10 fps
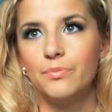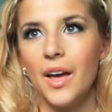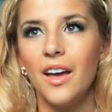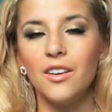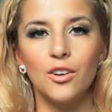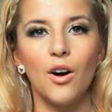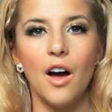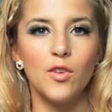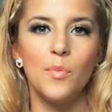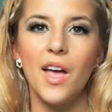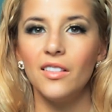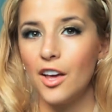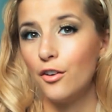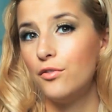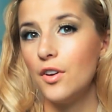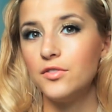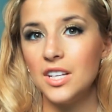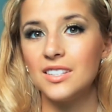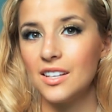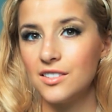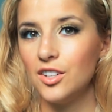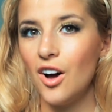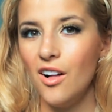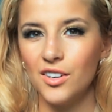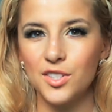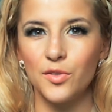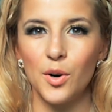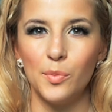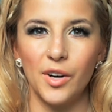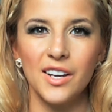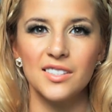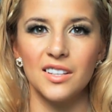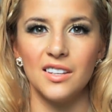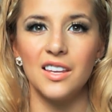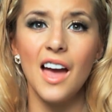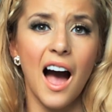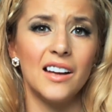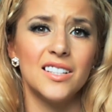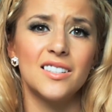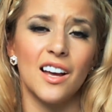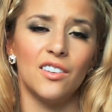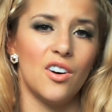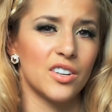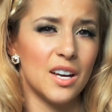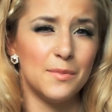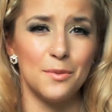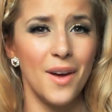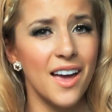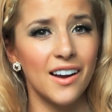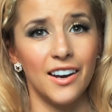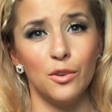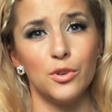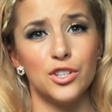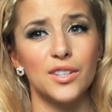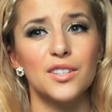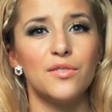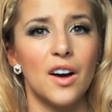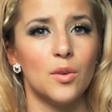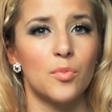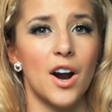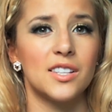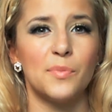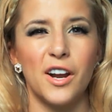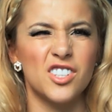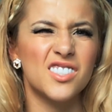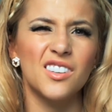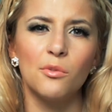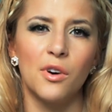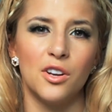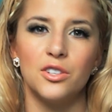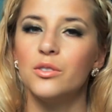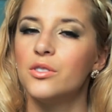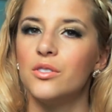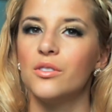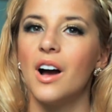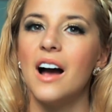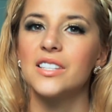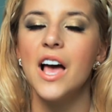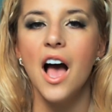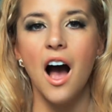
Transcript: pay, you know, have you pay like $50–60 for a bracelet that, yeah, I did take a long time to make and it would justify the price, but I just didn't want to do it to you guys.